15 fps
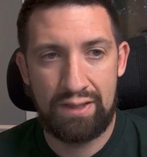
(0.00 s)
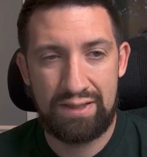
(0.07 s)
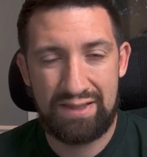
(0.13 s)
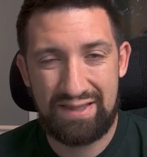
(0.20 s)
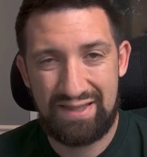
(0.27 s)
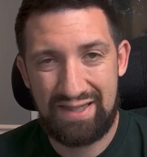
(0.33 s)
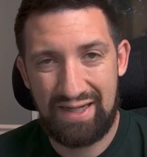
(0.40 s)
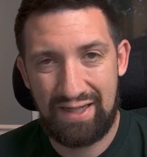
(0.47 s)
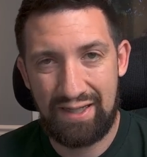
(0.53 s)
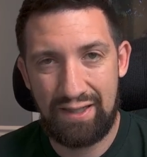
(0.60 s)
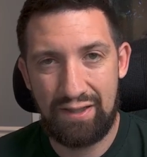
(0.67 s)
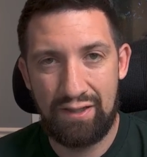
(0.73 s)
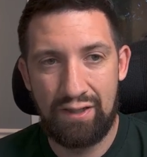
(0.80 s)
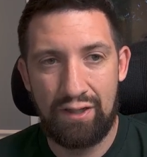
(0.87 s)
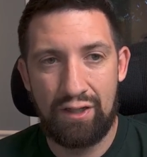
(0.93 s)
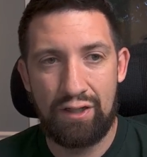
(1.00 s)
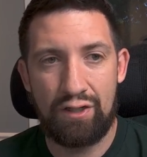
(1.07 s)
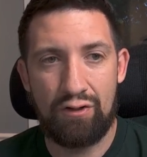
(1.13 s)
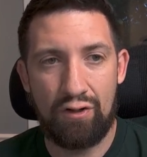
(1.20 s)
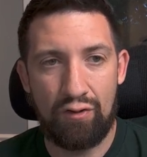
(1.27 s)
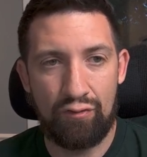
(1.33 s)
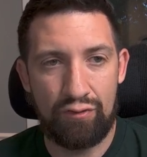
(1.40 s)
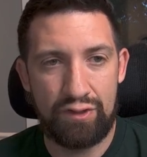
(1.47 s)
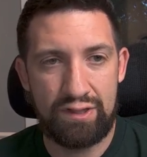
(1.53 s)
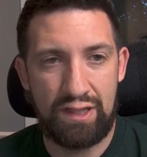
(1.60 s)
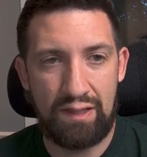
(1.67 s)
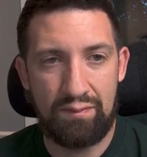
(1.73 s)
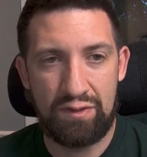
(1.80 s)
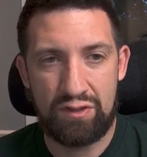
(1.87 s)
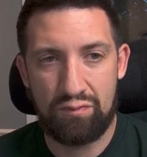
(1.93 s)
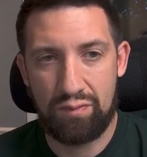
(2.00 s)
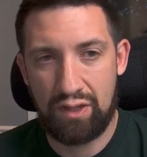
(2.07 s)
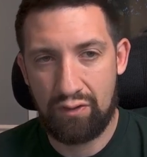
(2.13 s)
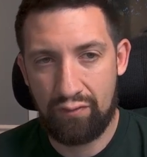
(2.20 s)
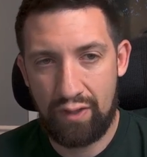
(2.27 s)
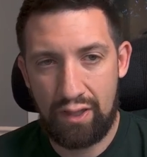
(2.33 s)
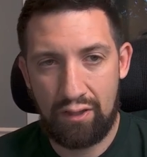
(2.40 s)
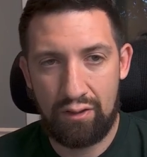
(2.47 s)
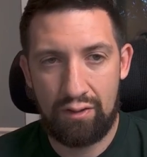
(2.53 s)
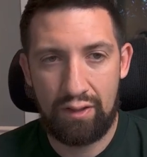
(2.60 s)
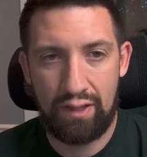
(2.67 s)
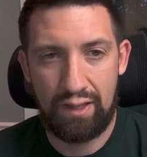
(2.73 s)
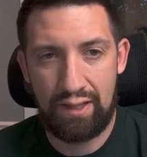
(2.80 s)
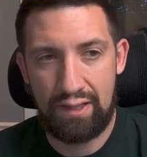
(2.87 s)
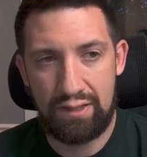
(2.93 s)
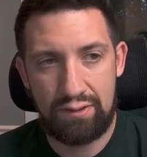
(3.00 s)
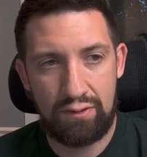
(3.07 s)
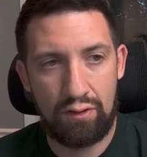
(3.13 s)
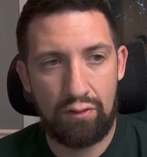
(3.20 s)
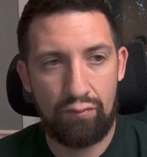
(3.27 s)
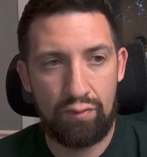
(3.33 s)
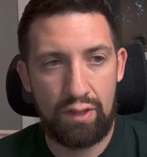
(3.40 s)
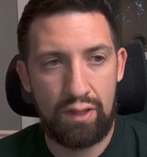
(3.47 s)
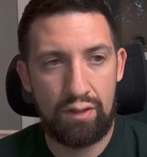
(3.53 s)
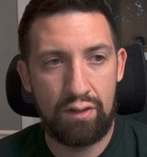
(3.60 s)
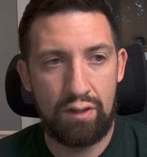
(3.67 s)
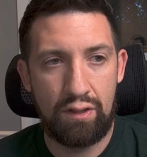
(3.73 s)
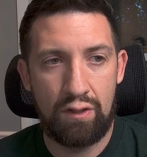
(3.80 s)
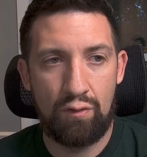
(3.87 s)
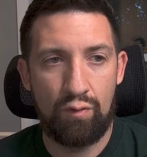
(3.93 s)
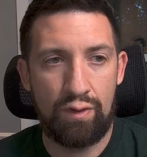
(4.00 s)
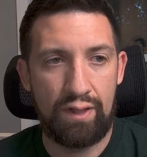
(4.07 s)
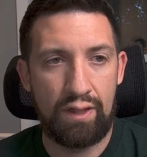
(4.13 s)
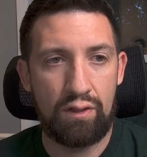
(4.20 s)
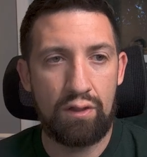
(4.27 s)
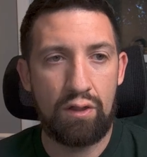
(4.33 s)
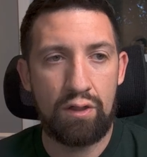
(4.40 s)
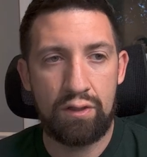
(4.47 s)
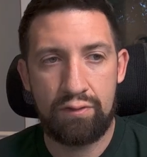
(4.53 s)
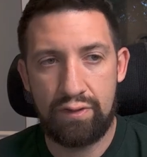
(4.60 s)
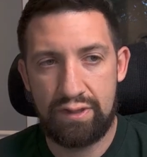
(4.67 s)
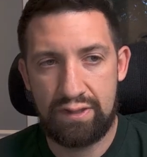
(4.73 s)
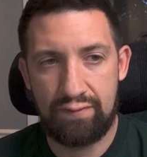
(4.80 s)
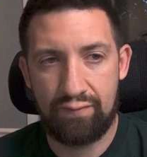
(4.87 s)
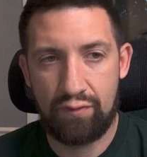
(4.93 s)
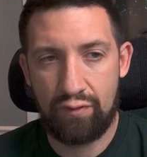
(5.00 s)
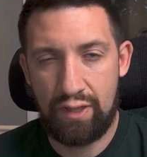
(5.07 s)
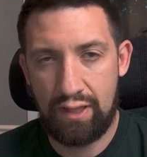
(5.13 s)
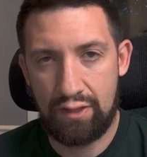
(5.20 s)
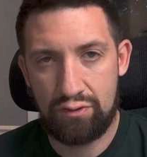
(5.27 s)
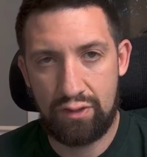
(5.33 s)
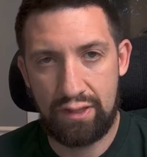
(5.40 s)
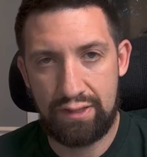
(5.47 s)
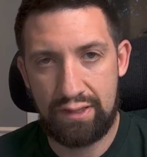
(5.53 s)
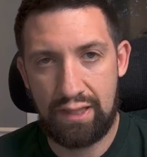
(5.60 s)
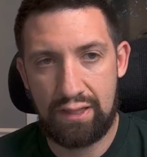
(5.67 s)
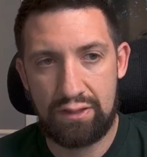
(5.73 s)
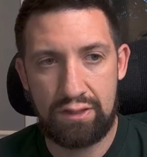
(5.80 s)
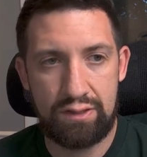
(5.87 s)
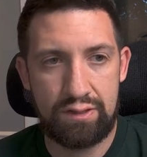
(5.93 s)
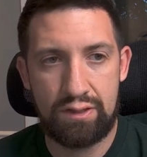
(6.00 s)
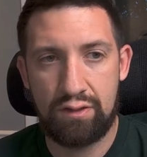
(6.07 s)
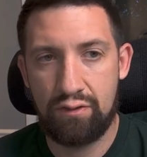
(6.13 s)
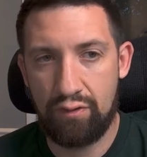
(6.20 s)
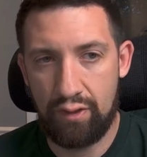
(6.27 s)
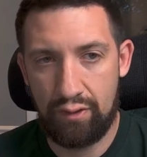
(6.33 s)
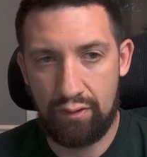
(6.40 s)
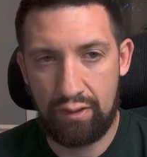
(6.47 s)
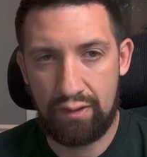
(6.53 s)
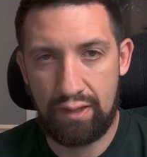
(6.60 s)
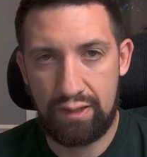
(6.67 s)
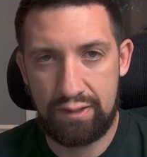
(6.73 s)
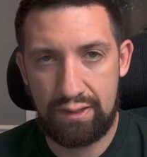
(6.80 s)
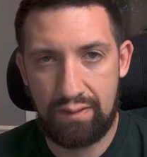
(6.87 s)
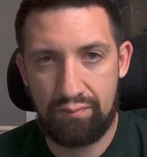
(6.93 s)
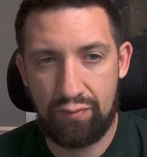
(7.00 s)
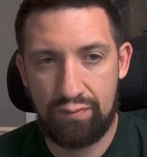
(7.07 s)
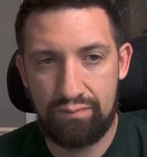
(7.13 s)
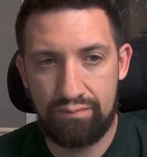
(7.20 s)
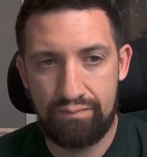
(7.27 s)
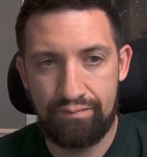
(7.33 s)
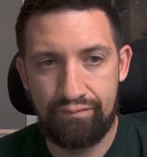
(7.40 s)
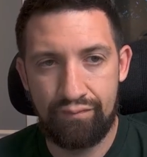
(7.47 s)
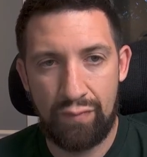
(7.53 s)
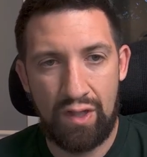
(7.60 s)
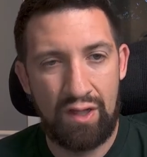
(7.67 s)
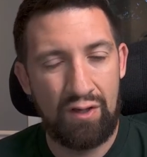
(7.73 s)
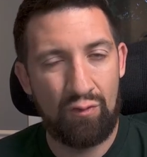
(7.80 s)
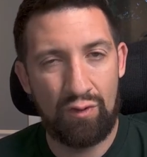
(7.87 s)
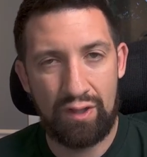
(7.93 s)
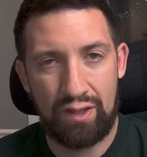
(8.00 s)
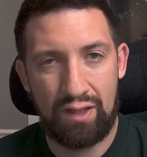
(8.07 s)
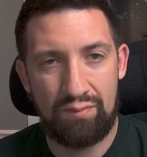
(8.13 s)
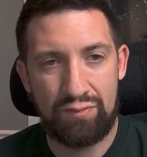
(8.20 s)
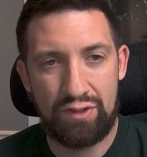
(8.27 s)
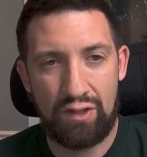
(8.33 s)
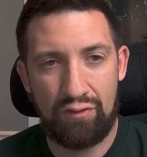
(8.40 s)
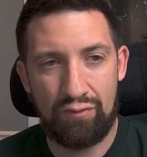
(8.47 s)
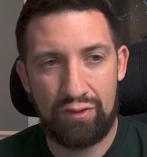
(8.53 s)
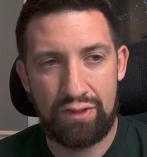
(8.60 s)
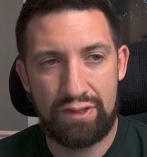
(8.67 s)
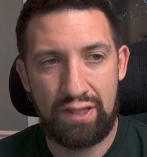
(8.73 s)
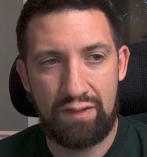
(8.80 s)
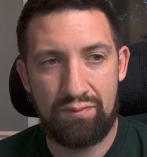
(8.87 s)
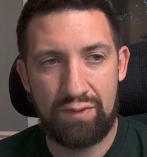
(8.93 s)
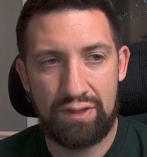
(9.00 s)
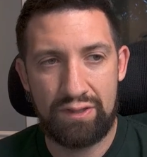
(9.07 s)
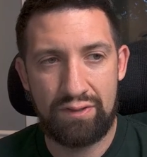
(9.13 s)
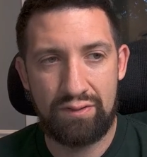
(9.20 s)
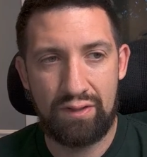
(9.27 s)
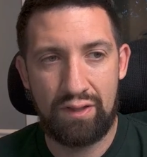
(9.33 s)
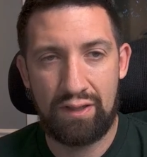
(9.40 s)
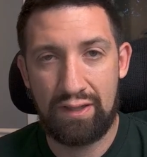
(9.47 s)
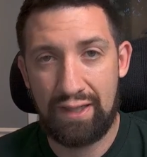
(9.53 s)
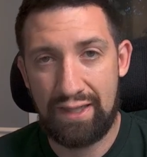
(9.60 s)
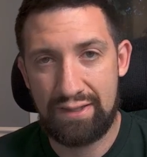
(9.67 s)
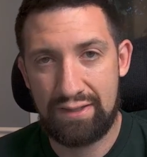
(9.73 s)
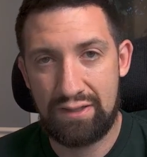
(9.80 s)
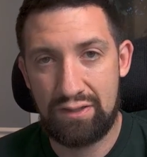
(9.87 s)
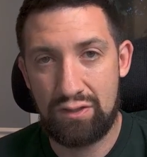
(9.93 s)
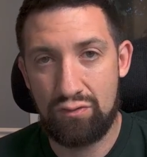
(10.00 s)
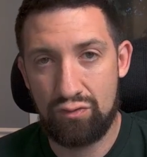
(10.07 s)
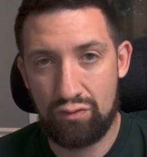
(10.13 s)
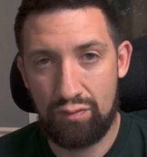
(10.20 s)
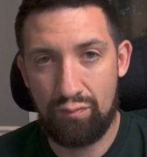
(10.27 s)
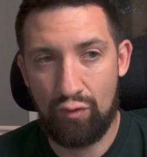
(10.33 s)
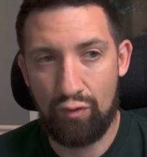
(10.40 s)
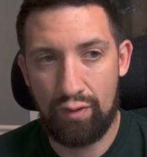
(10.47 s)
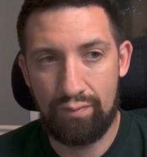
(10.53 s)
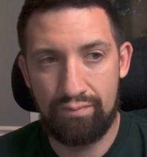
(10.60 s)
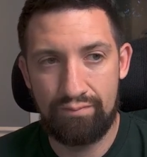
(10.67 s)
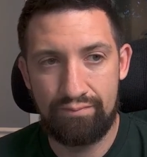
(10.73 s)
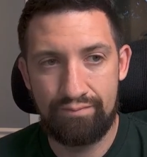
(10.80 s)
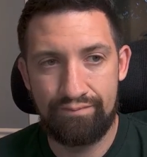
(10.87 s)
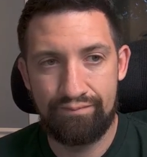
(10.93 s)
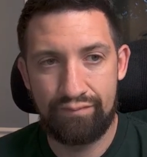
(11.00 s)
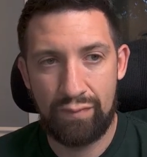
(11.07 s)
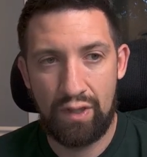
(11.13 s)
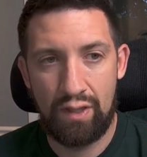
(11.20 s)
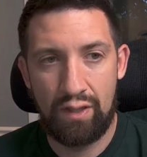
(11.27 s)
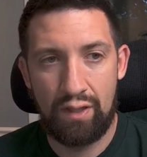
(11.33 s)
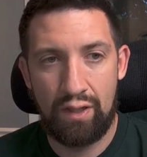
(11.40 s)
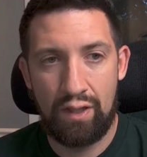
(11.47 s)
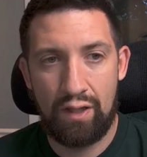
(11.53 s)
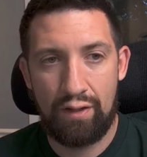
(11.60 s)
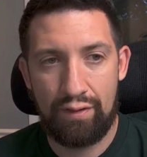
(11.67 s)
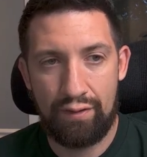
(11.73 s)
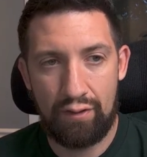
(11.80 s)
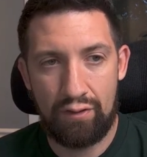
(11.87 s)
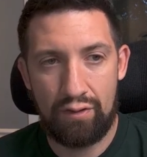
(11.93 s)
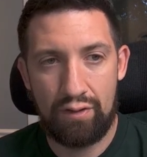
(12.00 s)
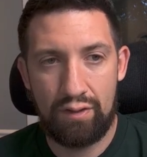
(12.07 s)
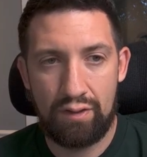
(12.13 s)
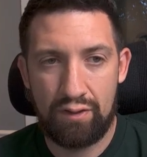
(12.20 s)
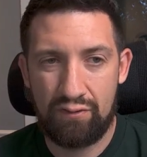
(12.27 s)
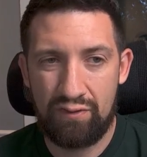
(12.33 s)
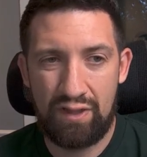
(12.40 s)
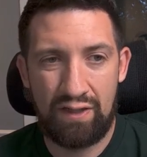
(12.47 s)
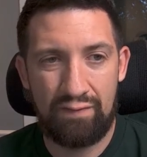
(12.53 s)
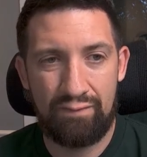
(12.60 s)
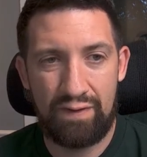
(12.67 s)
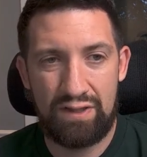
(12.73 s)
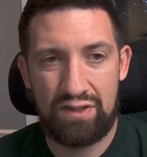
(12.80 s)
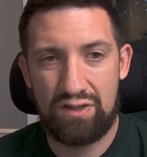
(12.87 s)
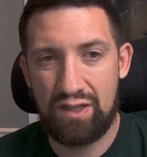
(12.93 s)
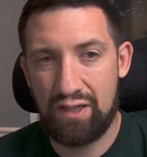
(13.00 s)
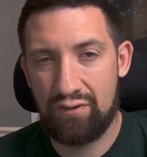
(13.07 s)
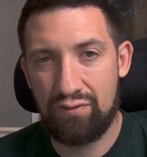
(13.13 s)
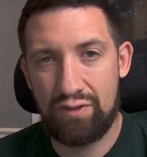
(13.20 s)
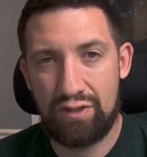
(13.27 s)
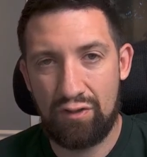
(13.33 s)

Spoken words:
Second, your owner statements will be cleaner and easier to read without a long list of cleaning transactions cluttering things up. When it comes to owner statements, less is usually more. Third, cleaning fees generally